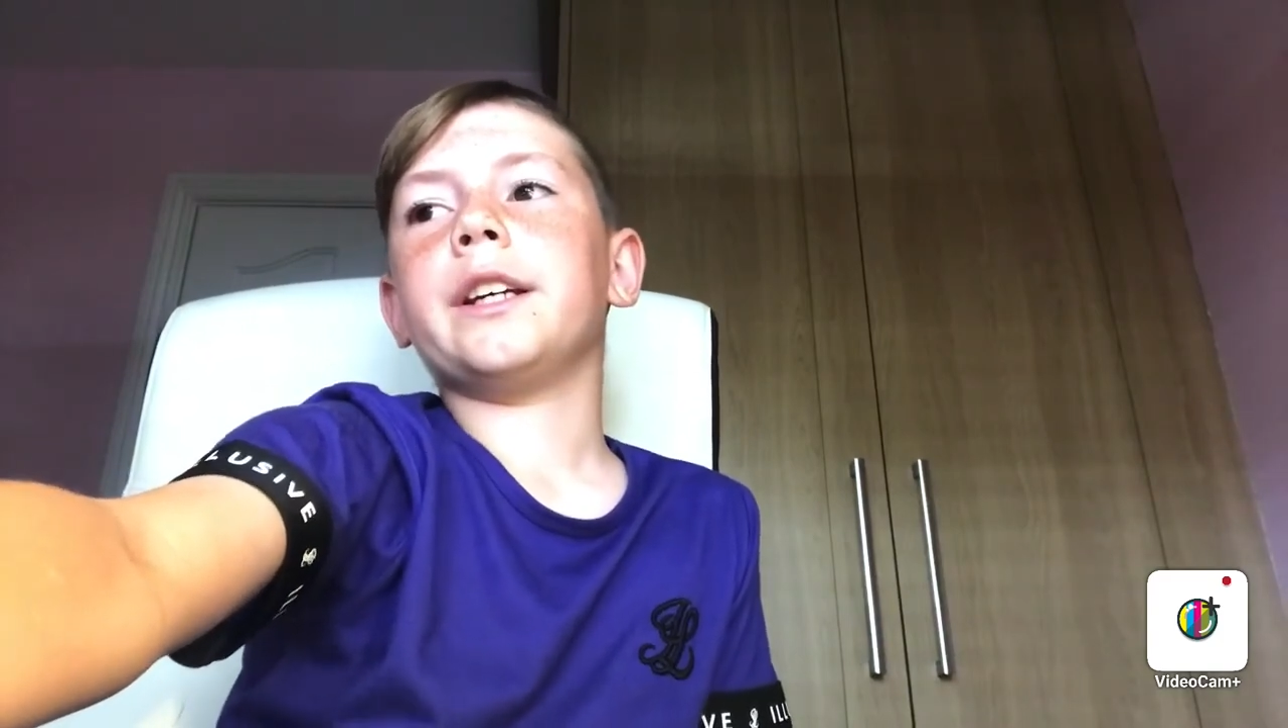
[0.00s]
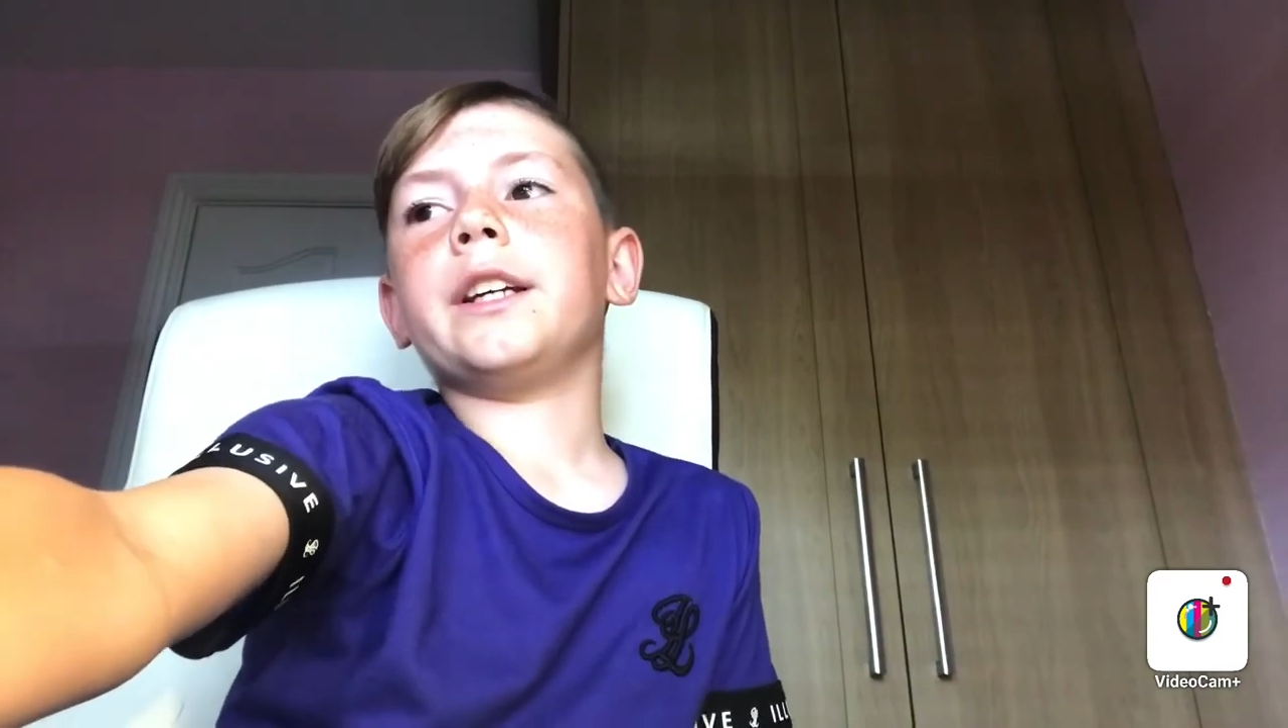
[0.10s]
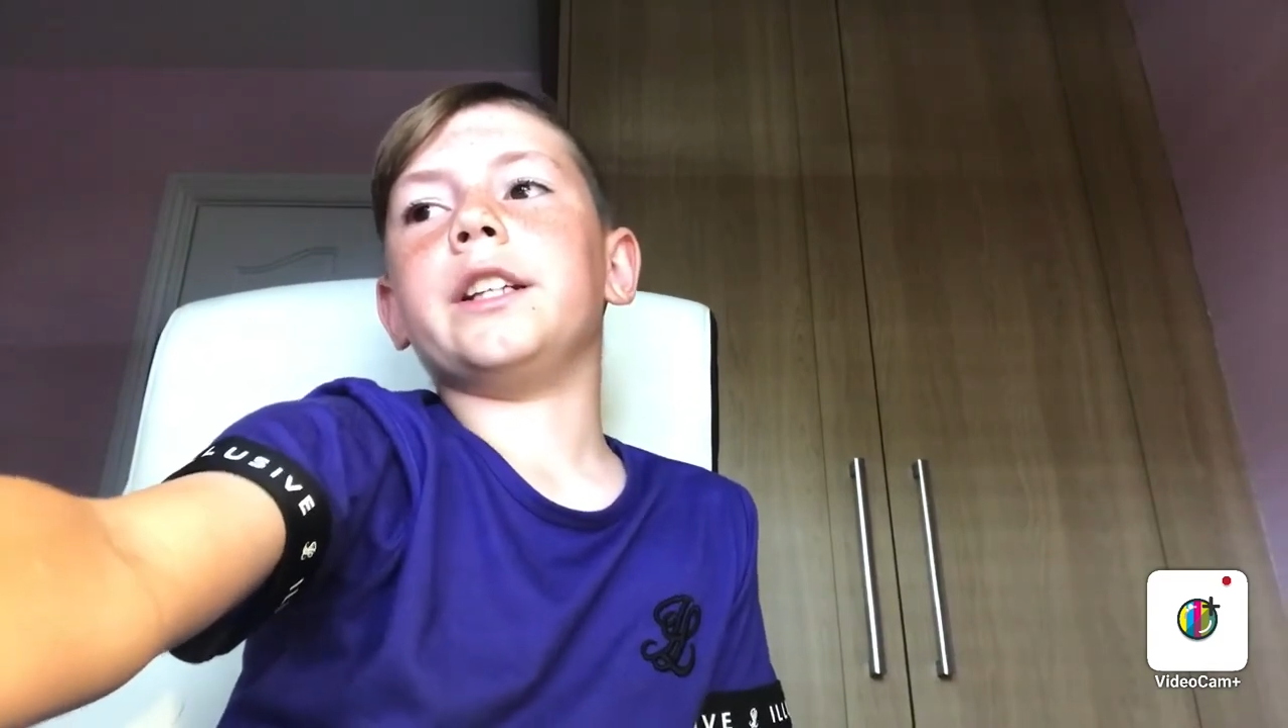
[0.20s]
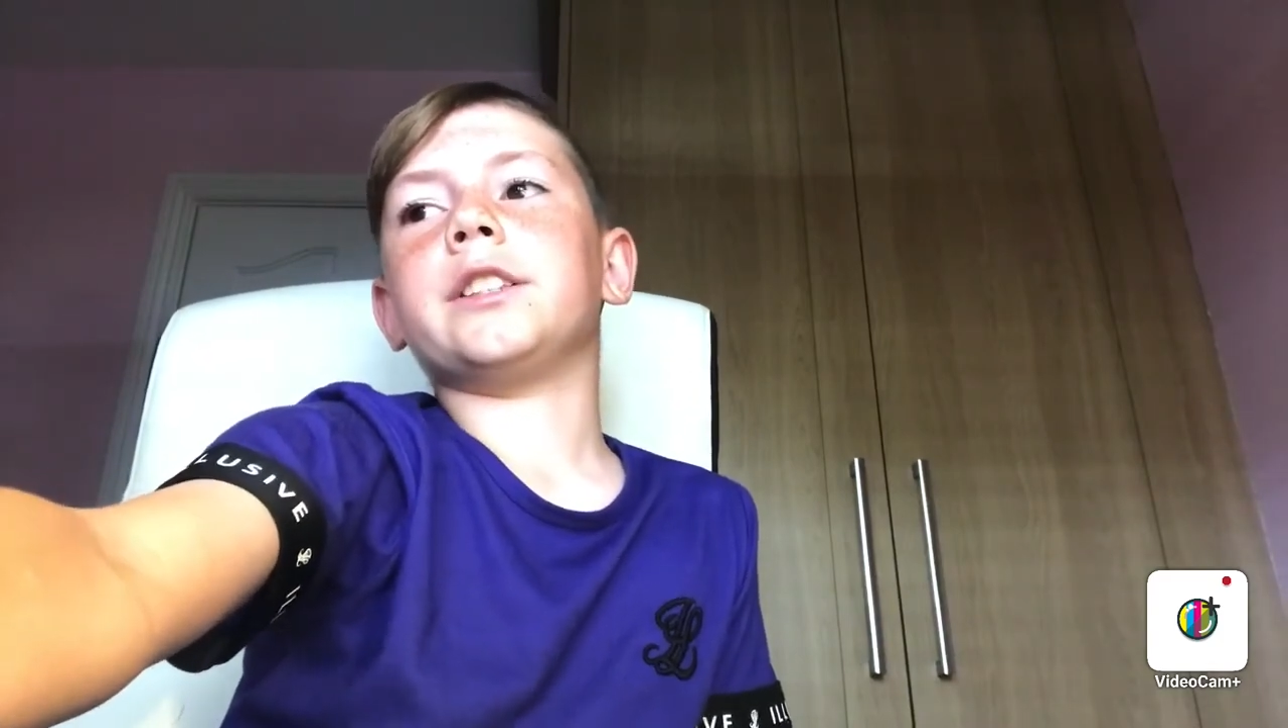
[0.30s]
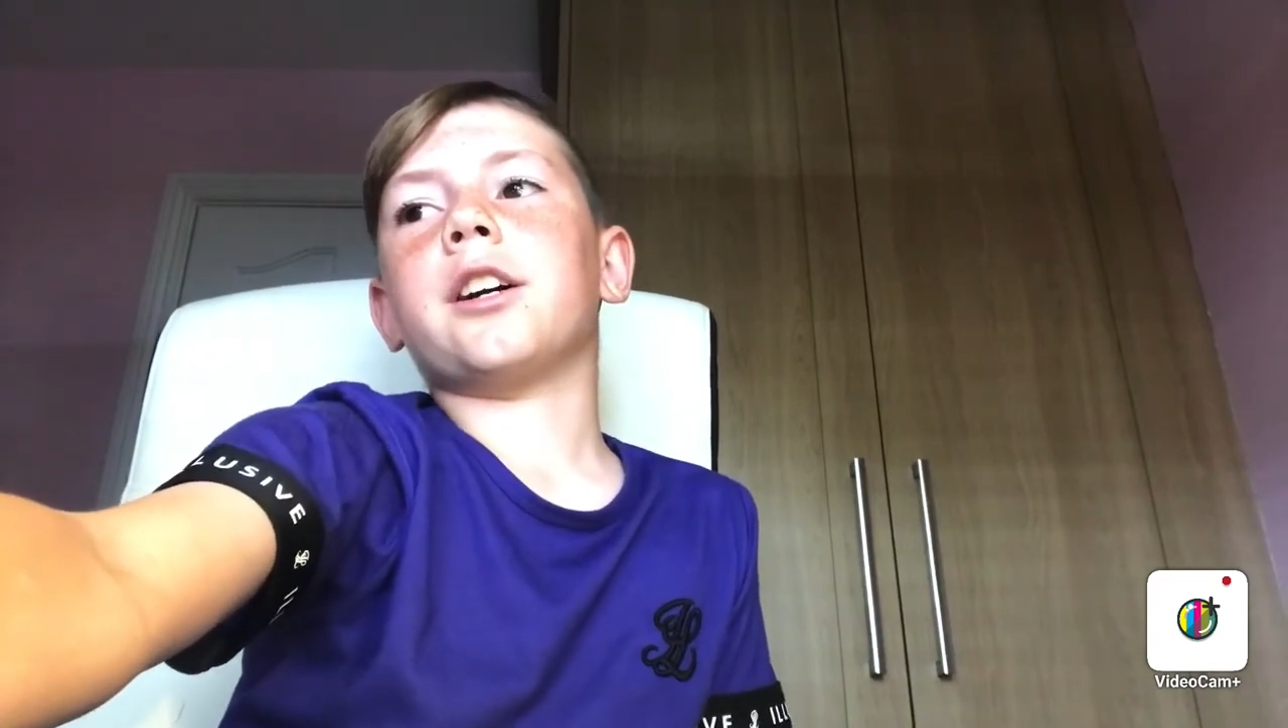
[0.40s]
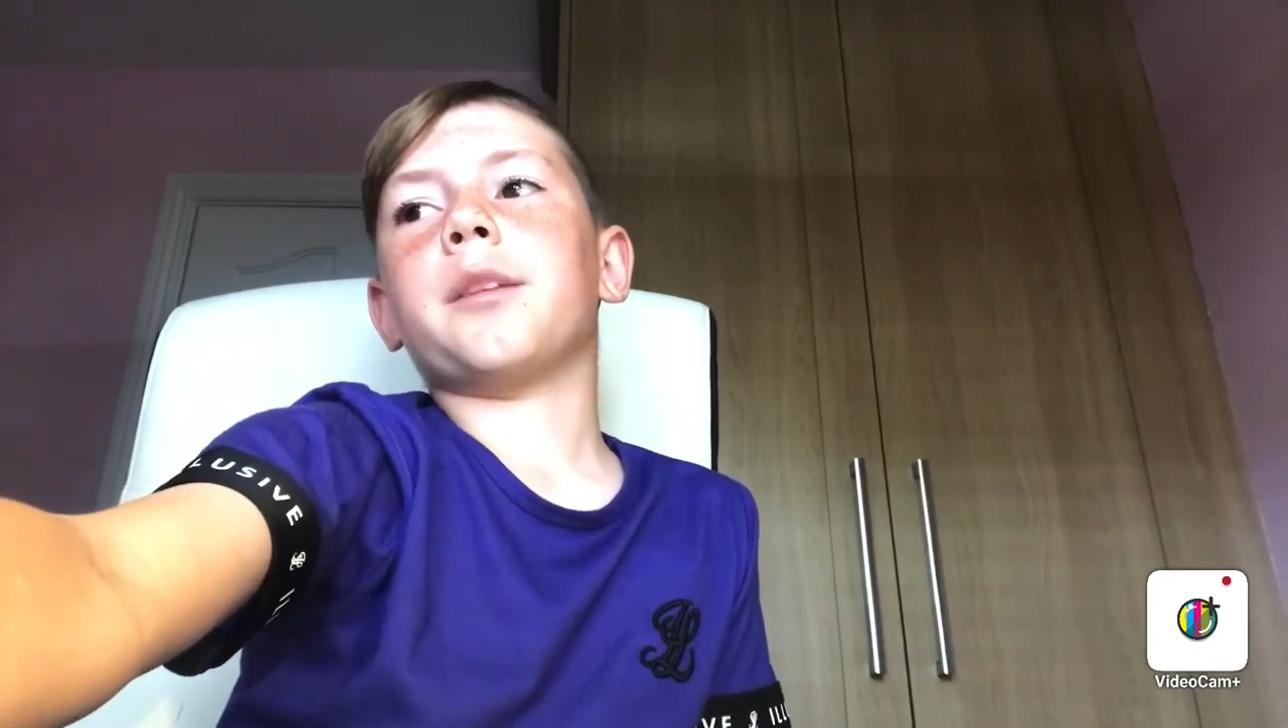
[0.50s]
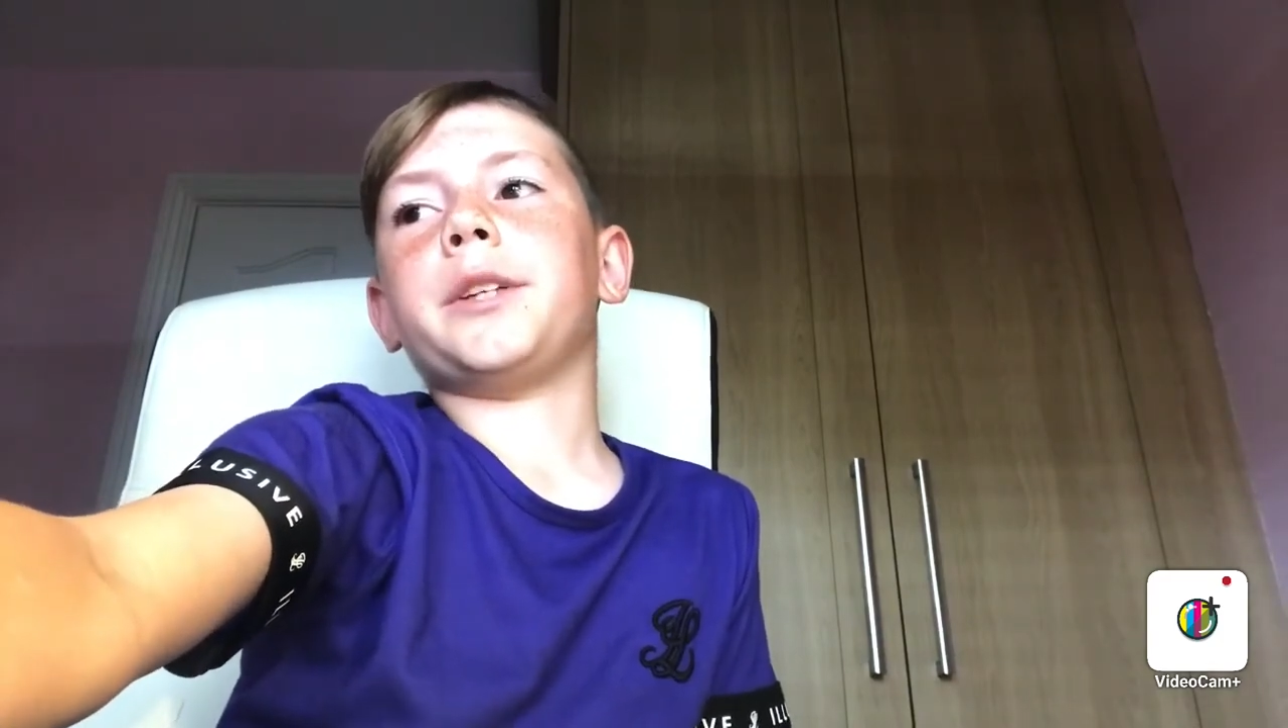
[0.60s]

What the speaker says: is going to be